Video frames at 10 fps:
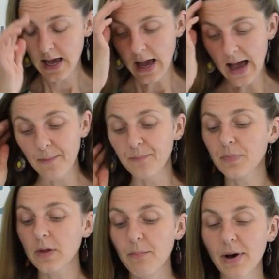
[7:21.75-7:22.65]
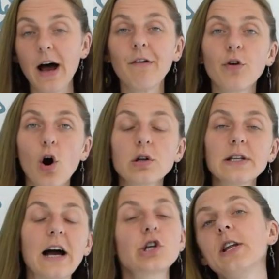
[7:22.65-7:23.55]
But I've
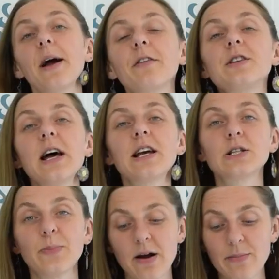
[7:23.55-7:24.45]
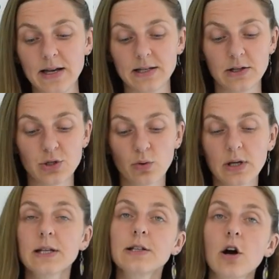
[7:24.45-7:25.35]
actually experimented. So
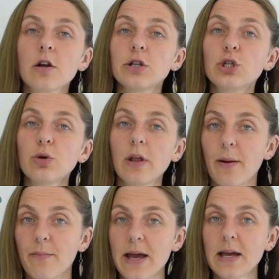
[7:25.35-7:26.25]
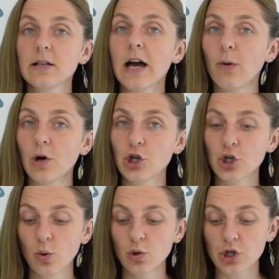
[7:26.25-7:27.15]
these are the two that I made how I
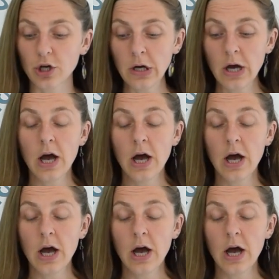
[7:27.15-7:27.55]
showed you,